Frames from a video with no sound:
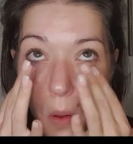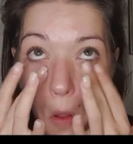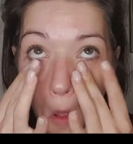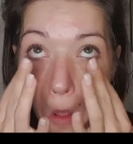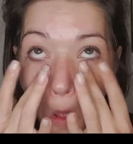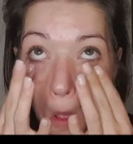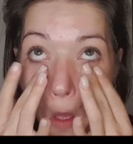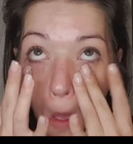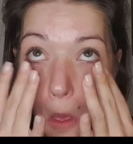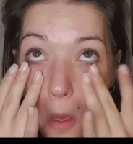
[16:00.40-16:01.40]

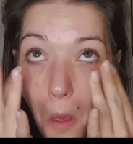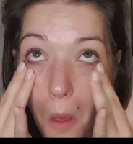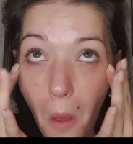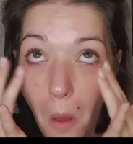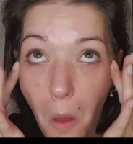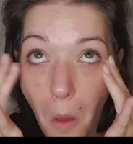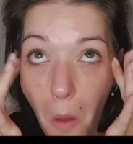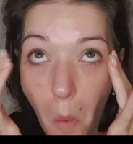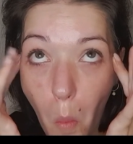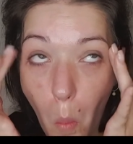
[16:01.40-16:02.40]

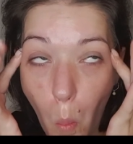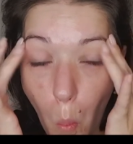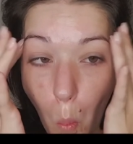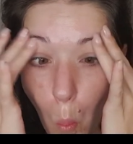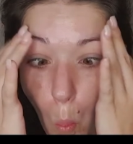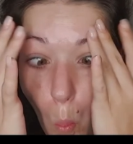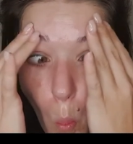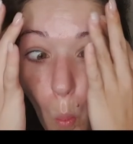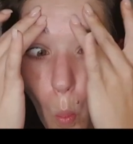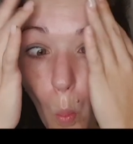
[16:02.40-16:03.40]

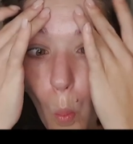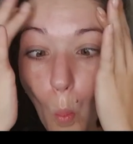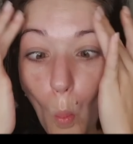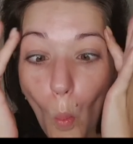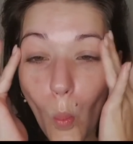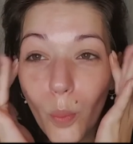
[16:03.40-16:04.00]
Nobody speaks.